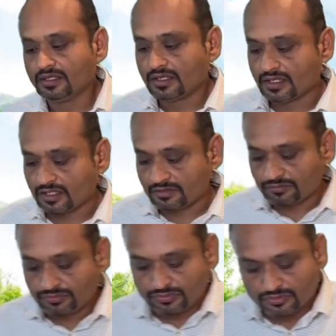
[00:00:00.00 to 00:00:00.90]
our
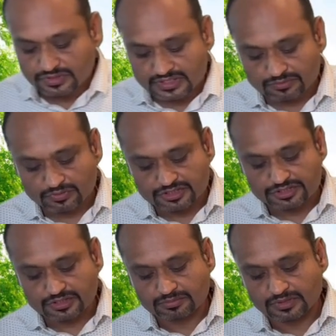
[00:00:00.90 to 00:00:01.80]
fruits and
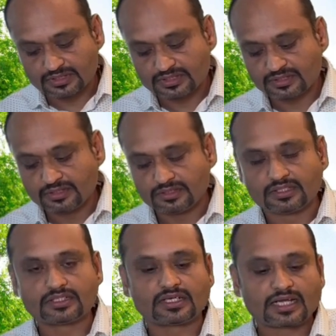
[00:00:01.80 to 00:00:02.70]
vegetables
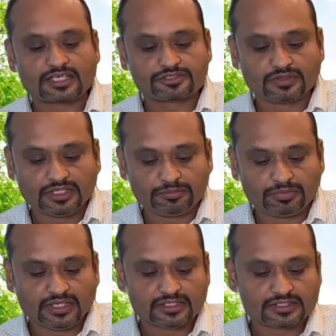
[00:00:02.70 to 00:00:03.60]
that are actually
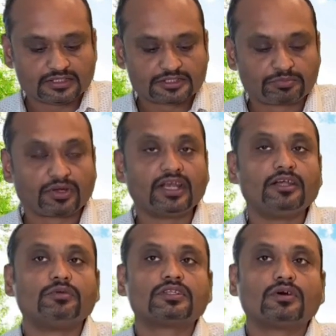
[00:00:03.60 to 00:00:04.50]
being
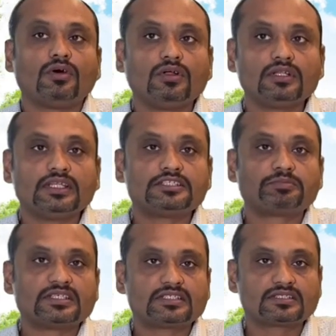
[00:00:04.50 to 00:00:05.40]
sprayed with all these
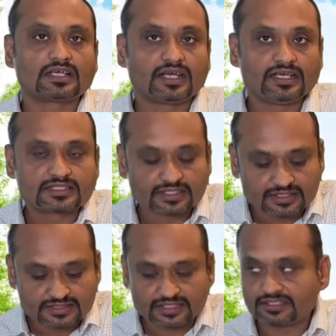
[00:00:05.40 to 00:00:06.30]
pesticides and
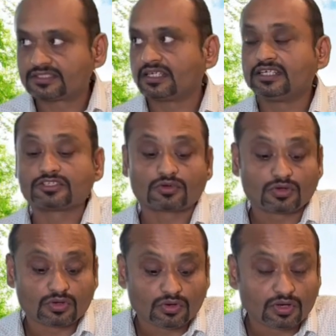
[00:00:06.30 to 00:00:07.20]
insecticides are
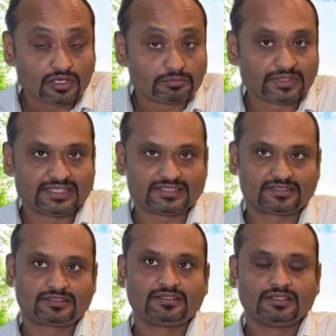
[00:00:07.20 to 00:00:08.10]
all oil based.
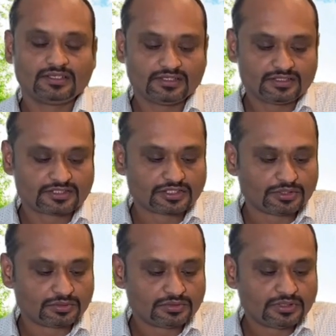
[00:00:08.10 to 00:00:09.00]
So